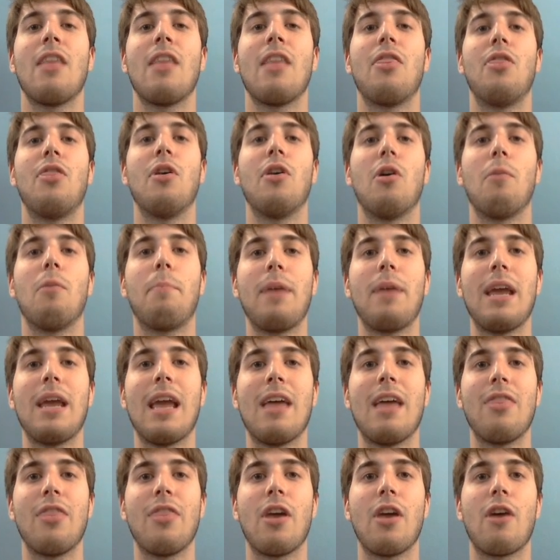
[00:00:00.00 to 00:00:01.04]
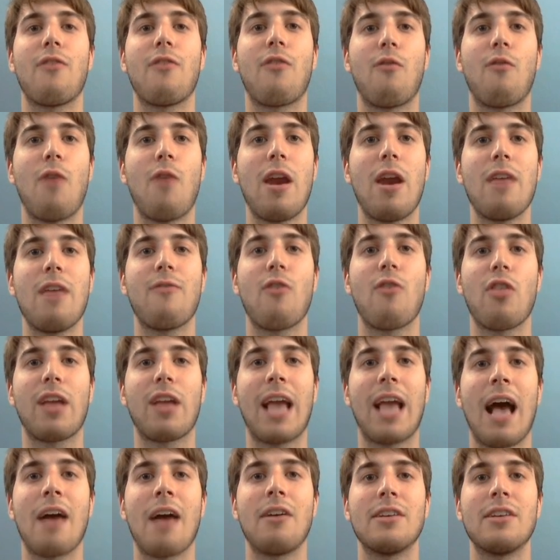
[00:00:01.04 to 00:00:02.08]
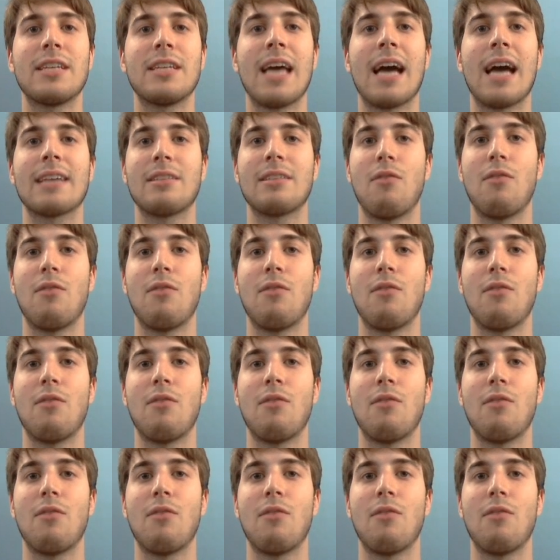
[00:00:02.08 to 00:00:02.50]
They'll be in there ready for the counterattacks